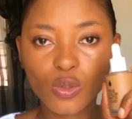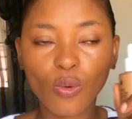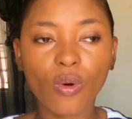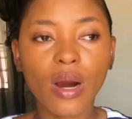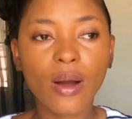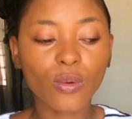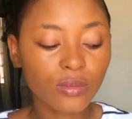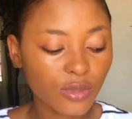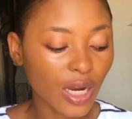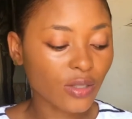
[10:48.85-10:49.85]
or I'll
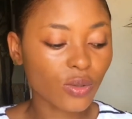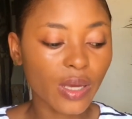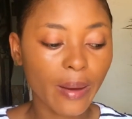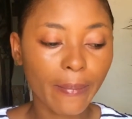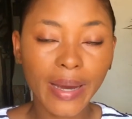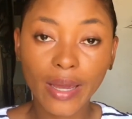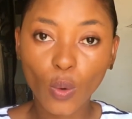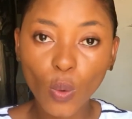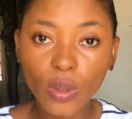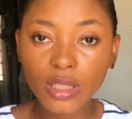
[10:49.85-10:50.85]
try to get my
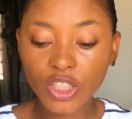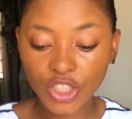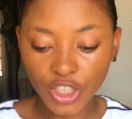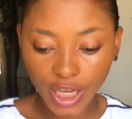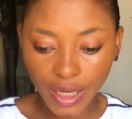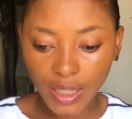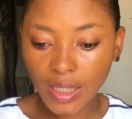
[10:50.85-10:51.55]
own shade.